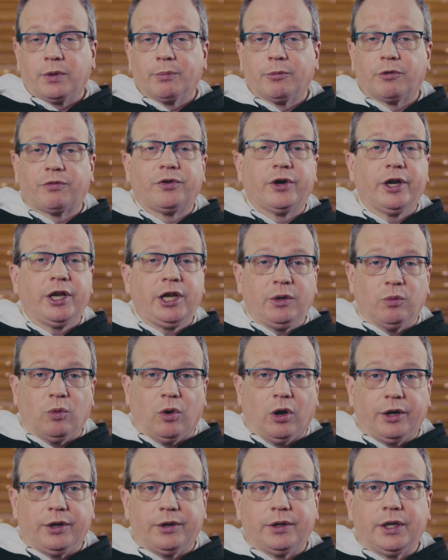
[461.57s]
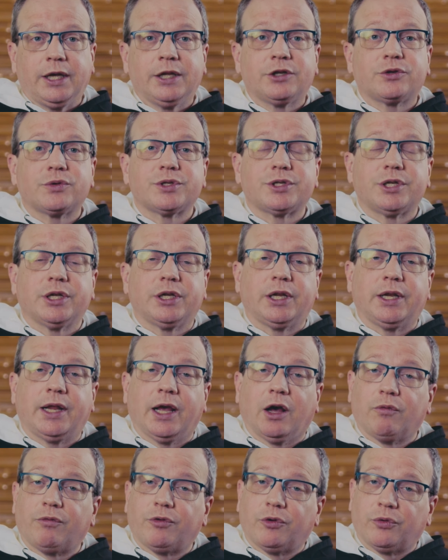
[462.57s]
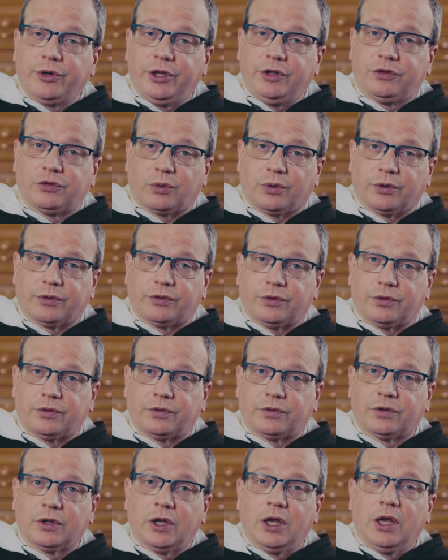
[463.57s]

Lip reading: but for anyone interested in helpful resources